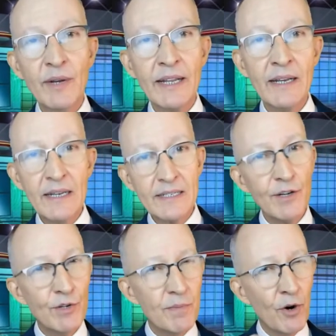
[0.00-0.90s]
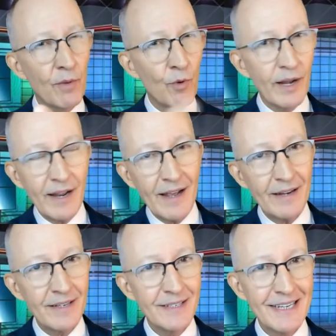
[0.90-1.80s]
in. See you tomorrow morning
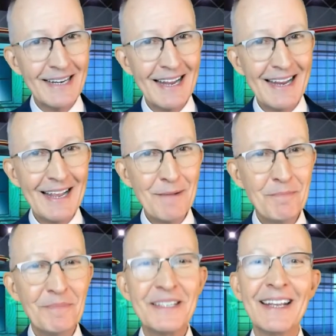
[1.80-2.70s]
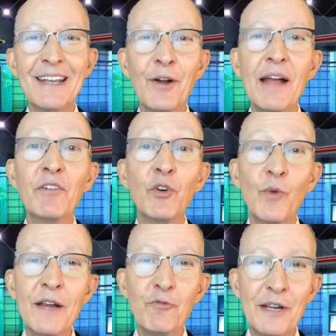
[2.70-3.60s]
at 10 a.m. Take care. Have a
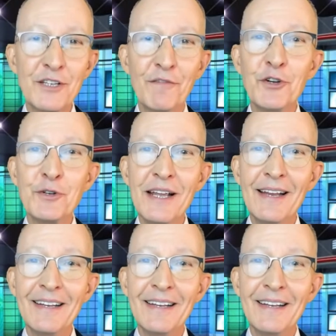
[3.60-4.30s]
great rest of your day.